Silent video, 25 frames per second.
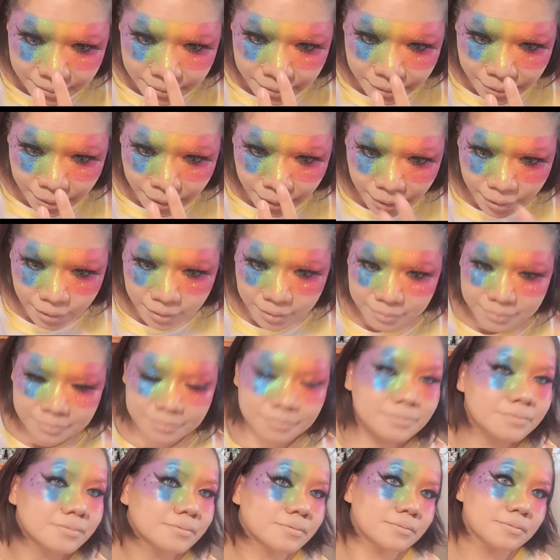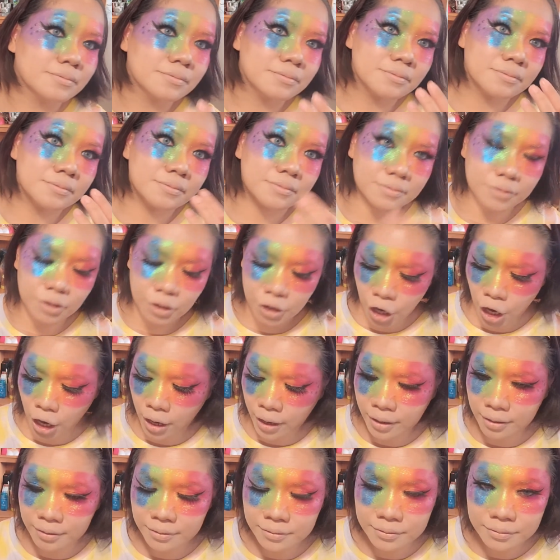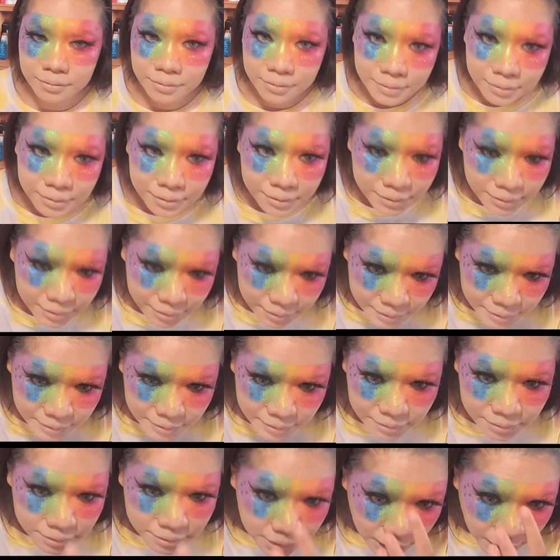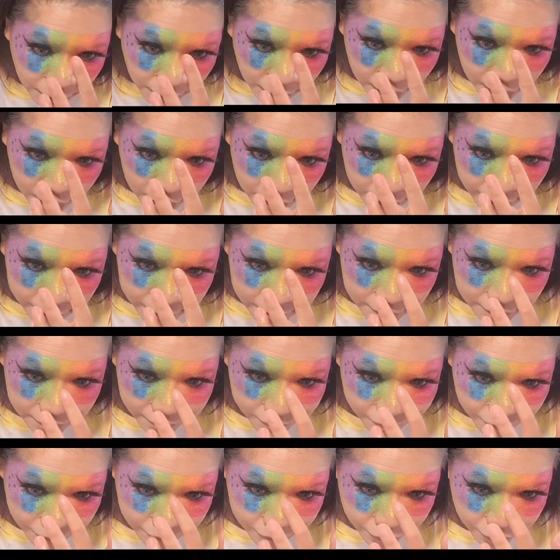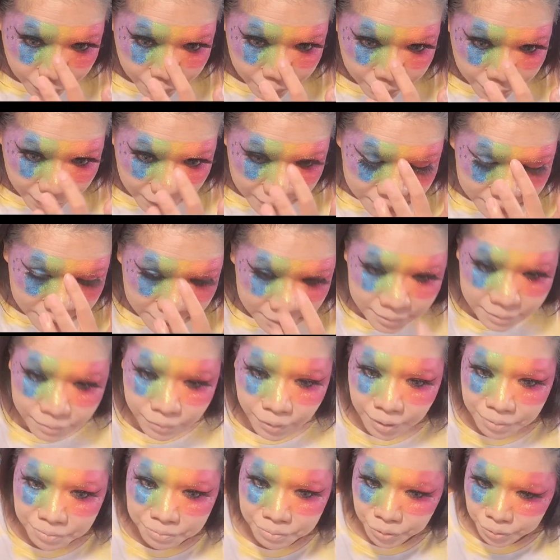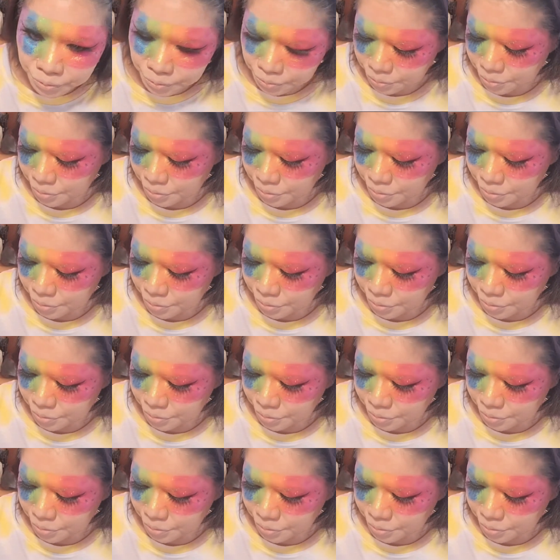There, girl. Highlight even your face is rainbow.